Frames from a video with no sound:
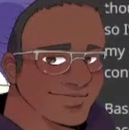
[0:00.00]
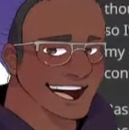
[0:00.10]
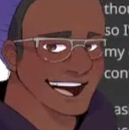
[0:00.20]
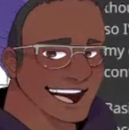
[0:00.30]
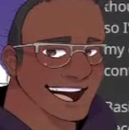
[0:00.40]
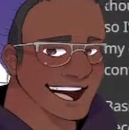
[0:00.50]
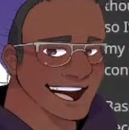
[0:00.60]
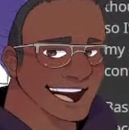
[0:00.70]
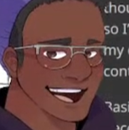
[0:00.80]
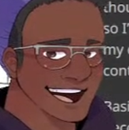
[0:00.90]
if you
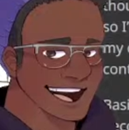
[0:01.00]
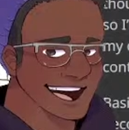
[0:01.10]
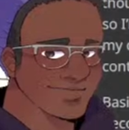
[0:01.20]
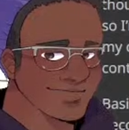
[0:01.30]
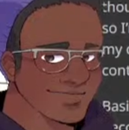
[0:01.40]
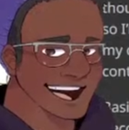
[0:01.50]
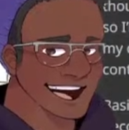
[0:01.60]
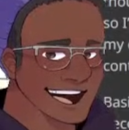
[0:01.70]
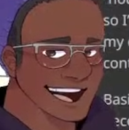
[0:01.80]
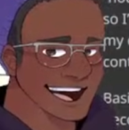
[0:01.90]
do, if
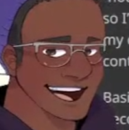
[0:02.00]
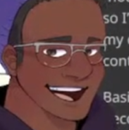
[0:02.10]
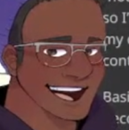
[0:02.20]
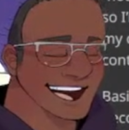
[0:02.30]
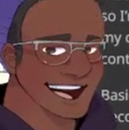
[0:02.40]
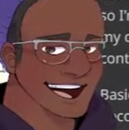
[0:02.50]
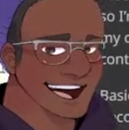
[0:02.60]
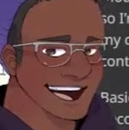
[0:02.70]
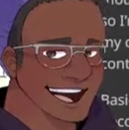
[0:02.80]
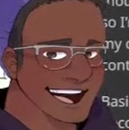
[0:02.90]
you have
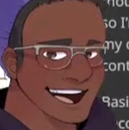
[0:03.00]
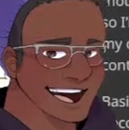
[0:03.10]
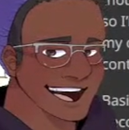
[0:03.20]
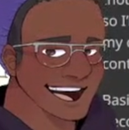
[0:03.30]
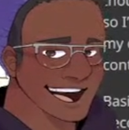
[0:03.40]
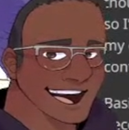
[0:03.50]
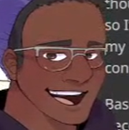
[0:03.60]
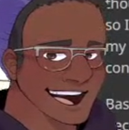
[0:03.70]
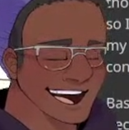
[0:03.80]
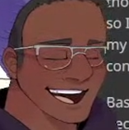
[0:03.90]
the dick
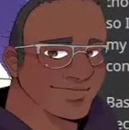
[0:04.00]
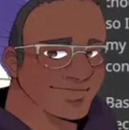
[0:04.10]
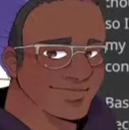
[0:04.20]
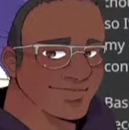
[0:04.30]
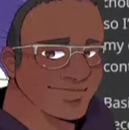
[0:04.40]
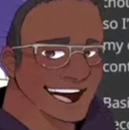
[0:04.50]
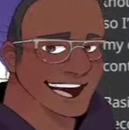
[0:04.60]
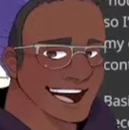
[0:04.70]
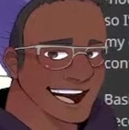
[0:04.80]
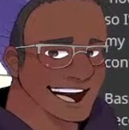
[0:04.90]
swinging,
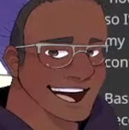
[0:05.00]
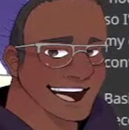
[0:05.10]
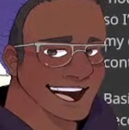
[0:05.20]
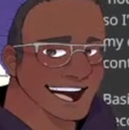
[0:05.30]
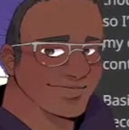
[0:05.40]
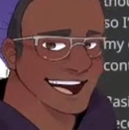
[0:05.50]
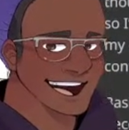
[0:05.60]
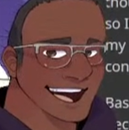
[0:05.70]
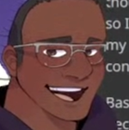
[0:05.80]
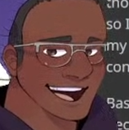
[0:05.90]
then, like, you
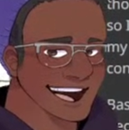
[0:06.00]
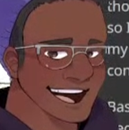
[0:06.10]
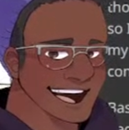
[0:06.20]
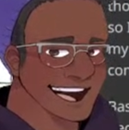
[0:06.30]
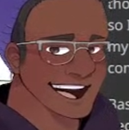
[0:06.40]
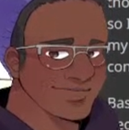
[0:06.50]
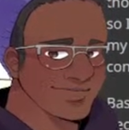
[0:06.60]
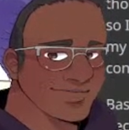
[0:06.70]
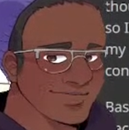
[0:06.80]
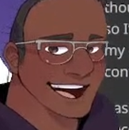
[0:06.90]
can a little bit.
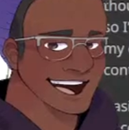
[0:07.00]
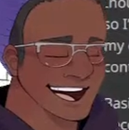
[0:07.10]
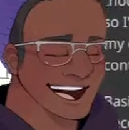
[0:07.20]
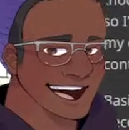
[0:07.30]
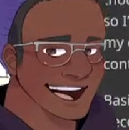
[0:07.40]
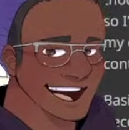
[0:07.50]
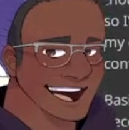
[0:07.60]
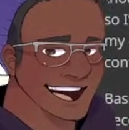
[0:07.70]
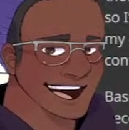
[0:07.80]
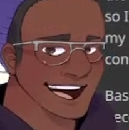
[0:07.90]
You know, I can't
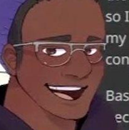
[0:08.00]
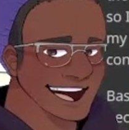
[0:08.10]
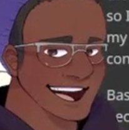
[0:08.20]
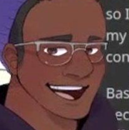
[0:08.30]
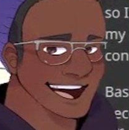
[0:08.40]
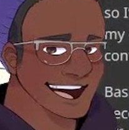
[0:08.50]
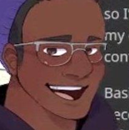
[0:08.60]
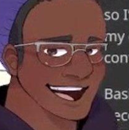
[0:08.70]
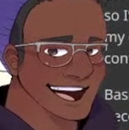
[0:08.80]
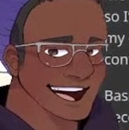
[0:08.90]
tell you people who I
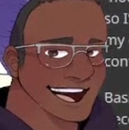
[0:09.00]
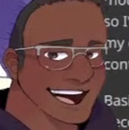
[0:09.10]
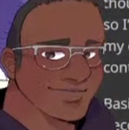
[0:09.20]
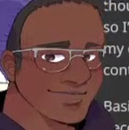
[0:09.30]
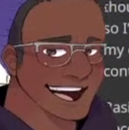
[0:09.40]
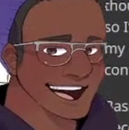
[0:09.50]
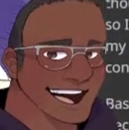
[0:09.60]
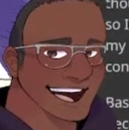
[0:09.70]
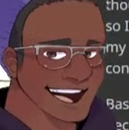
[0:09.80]
know who have